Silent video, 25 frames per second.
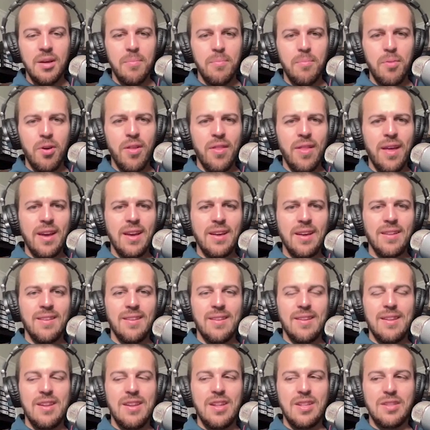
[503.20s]
But like,
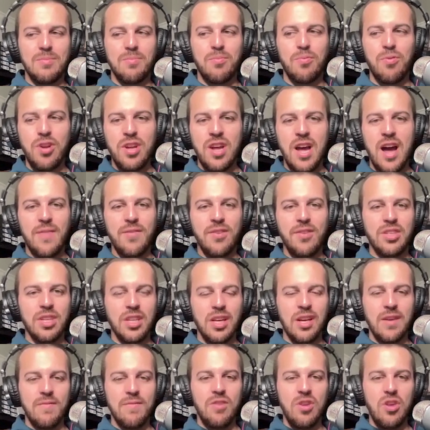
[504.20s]
it's pretty obvious,
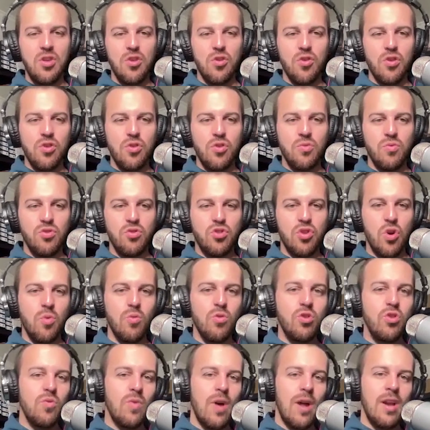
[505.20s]
like, if either you
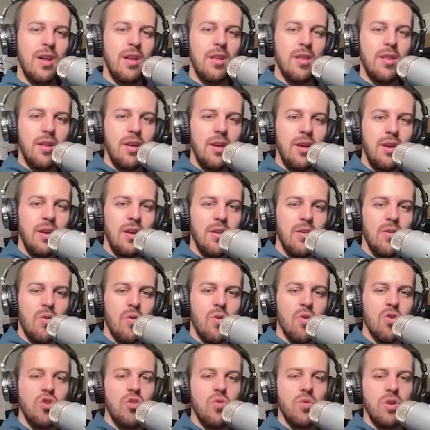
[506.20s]
don't do anything
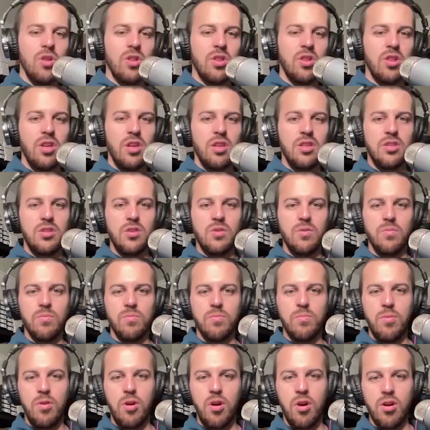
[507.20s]
or you at least do
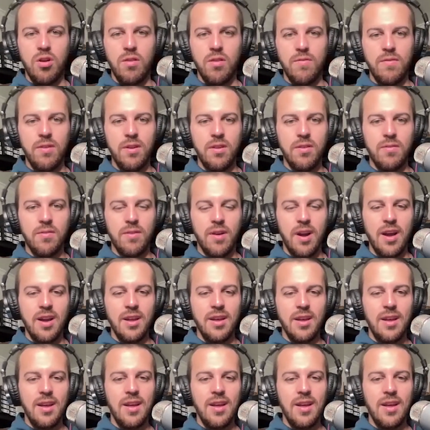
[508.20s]
part of it, right?